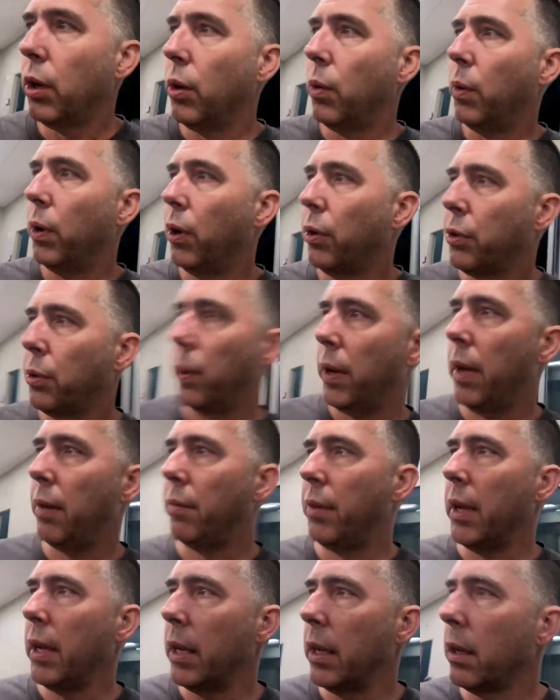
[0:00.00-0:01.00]
We also
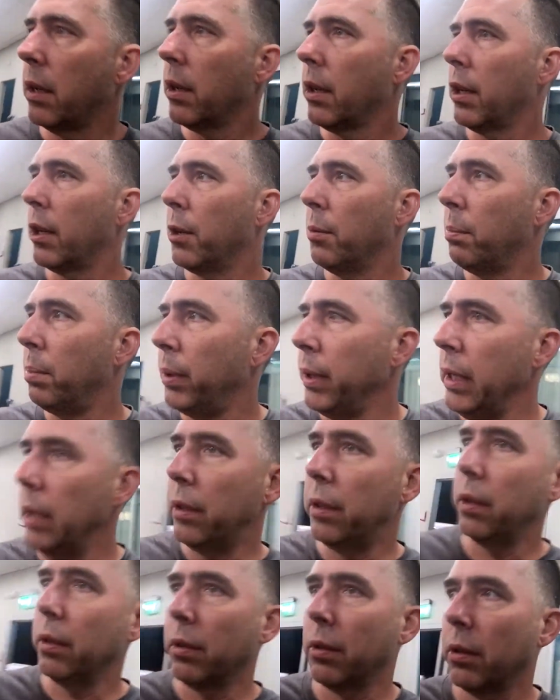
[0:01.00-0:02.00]
have a
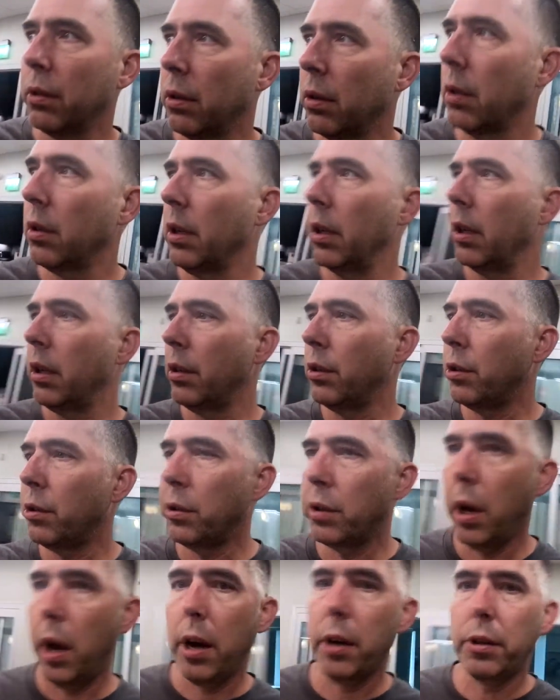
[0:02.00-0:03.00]
complete and
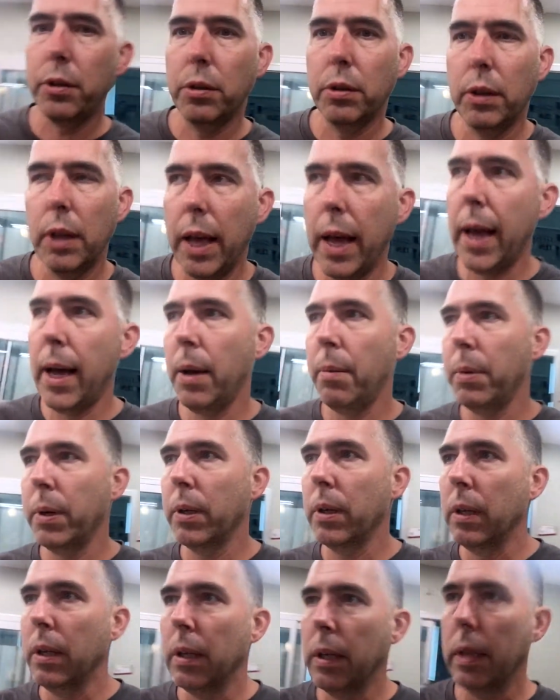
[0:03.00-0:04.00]
stocked lab.
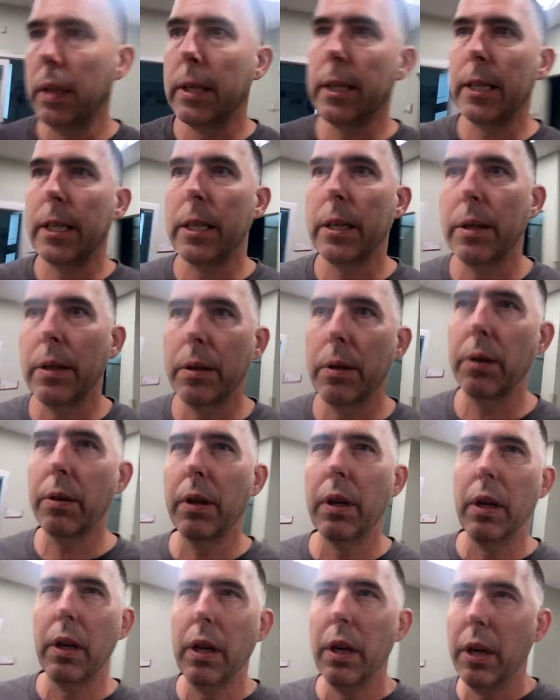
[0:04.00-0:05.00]
There
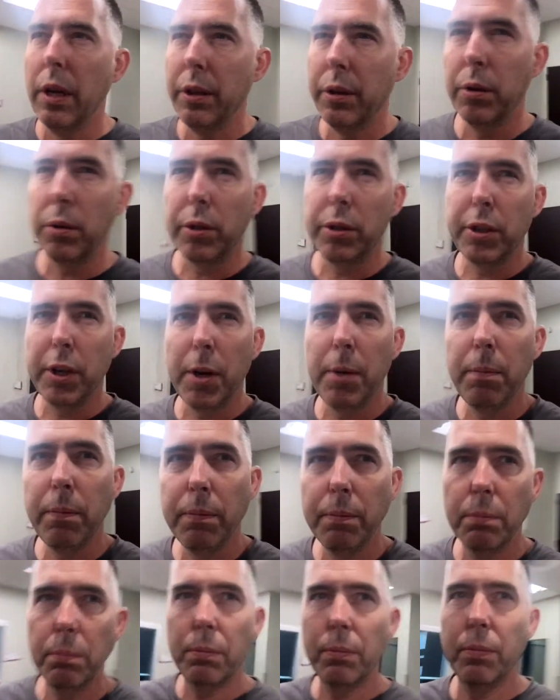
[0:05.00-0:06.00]
are
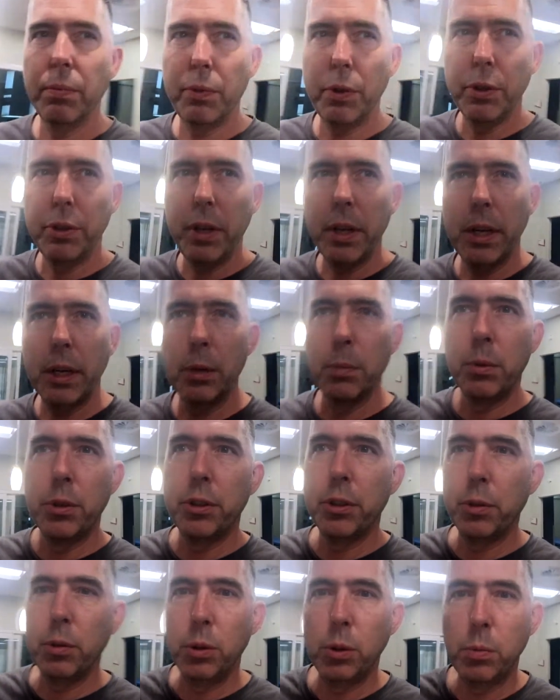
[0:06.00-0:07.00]
some freestanding
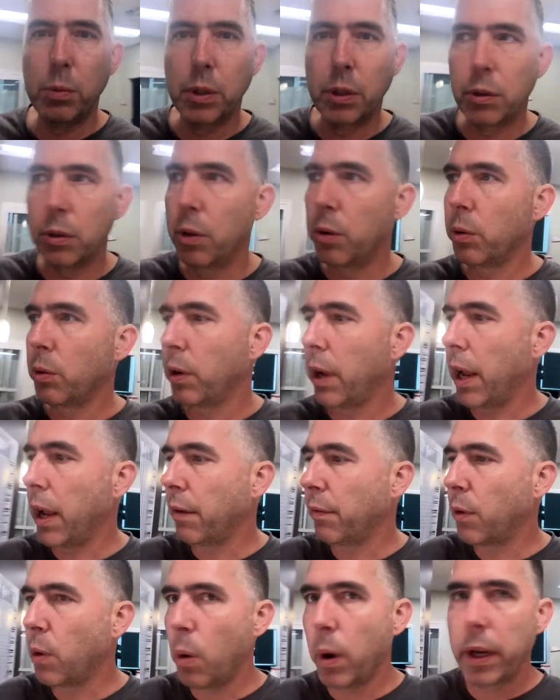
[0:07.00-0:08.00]
emergency rooms that don't
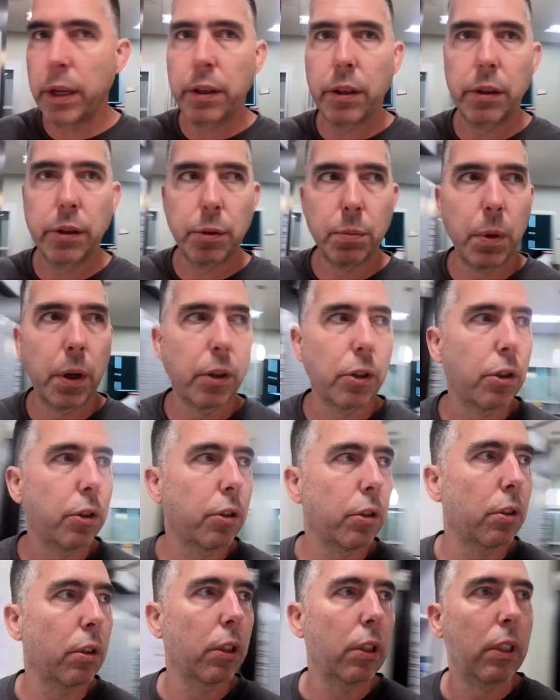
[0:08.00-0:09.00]
have quite as much